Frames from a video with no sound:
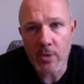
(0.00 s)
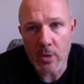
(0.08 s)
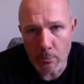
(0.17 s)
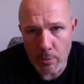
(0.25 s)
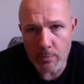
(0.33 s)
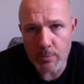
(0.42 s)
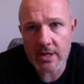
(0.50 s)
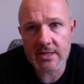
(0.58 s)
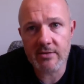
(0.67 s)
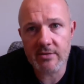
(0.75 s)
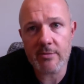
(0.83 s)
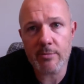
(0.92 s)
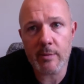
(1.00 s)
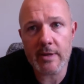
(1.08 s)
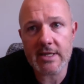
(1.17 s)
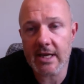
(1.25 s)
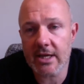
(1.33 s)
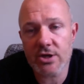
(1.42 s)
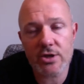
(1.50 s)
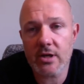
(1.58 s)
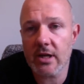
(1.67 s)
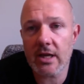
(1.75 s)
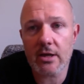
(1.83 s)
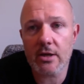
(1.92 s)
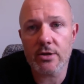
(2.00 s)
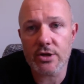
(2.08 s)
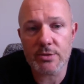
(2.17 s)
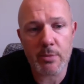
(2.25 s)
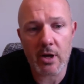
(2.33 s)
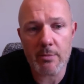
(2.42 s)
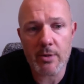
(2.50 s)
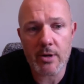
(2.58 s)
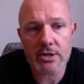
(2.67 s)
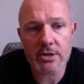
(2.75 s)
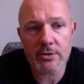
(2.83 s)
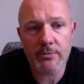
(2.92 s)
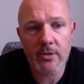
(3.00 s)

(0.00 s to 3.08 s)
but because of the implementation, it could just bypass you.